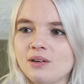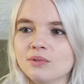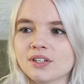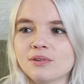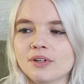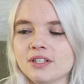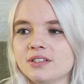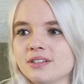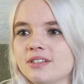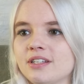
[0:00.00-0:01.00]
I wonder what he's
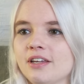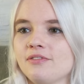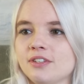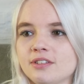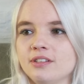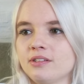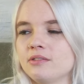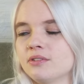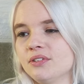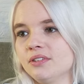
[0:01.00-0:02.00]
gonna say if he sees
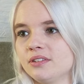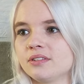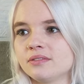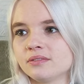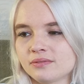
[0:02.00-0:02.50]
Laurent.